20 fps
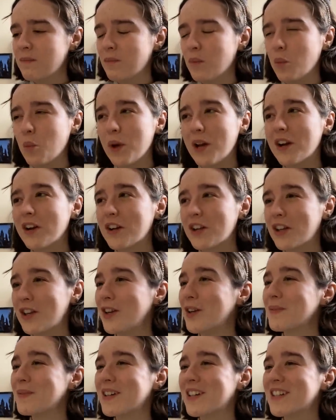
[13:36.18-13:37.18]
weird
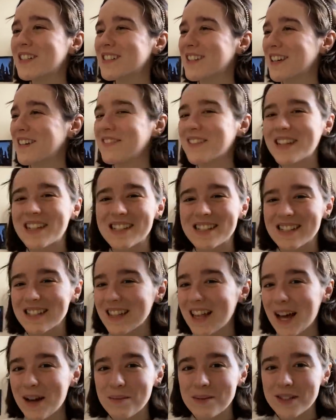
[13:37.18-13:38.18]
humor. It's kind of like a
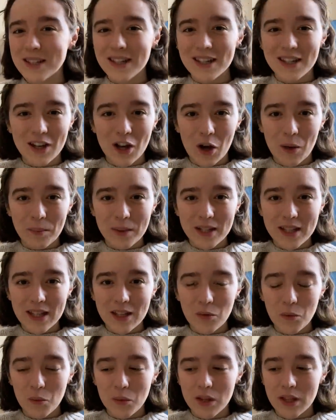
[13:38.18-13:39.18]
slapstick comedy
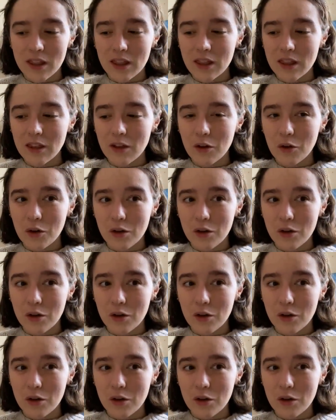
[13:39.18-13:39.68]
with